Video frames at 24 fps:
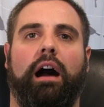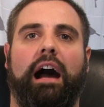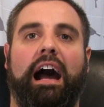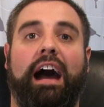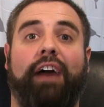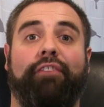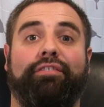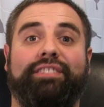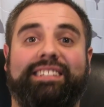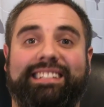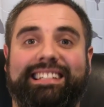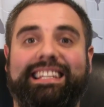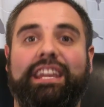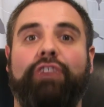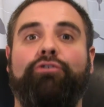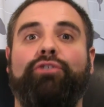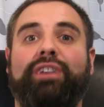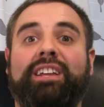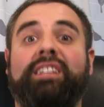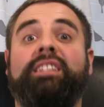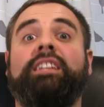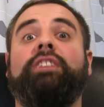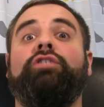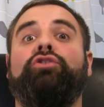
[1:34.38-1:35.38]
have
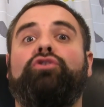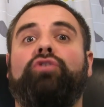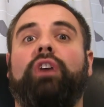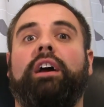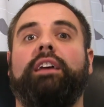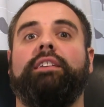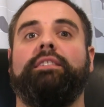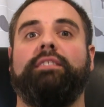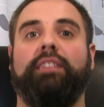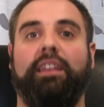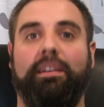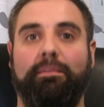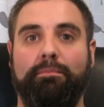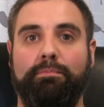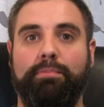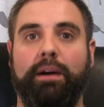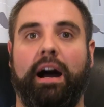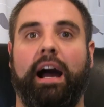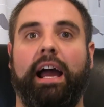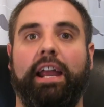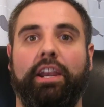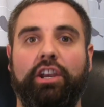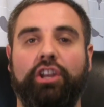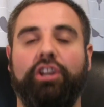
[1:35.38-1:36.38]
serious interest in
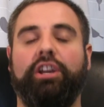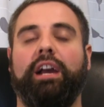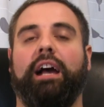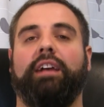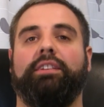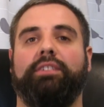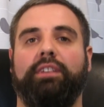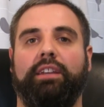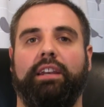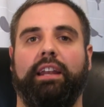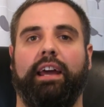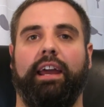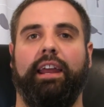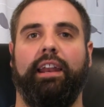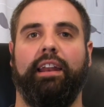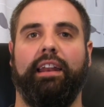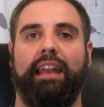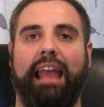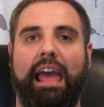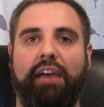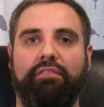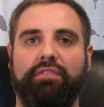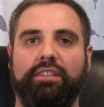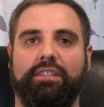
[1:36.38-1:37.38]
buying Newcastle
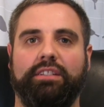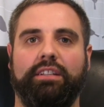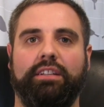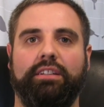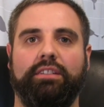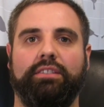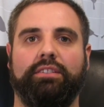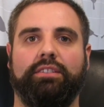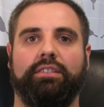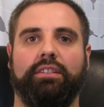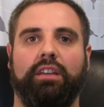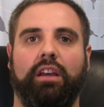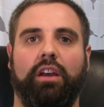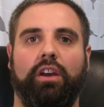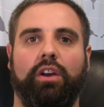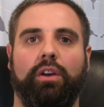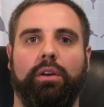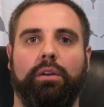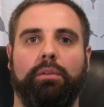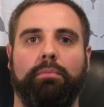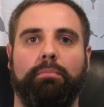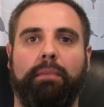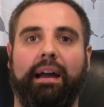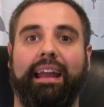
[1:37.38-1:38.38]
United ever since
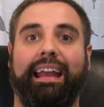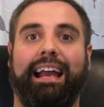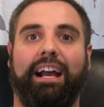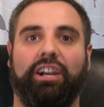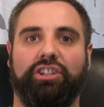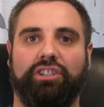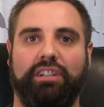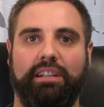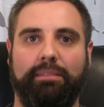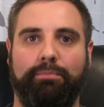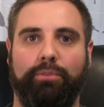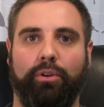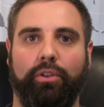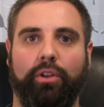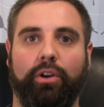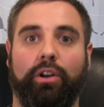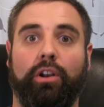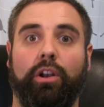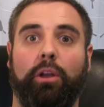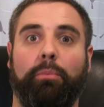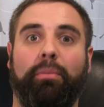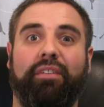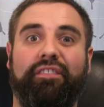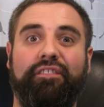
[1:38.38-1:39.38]
Mike Ashley put the
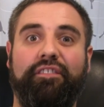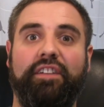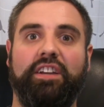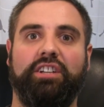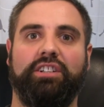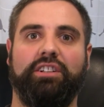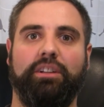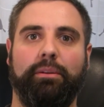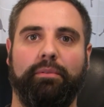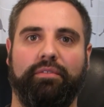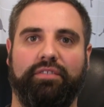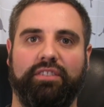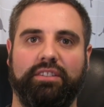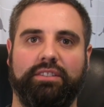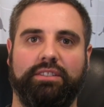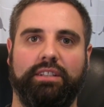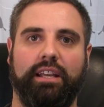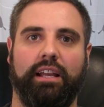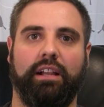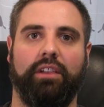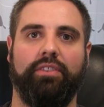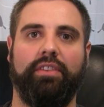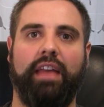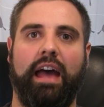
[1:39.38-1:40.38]
club officially up for
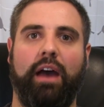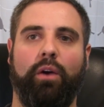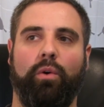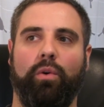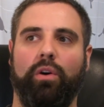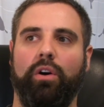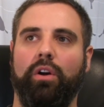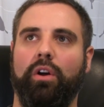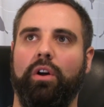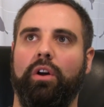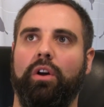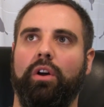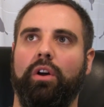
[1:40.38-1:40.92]
sale. Now,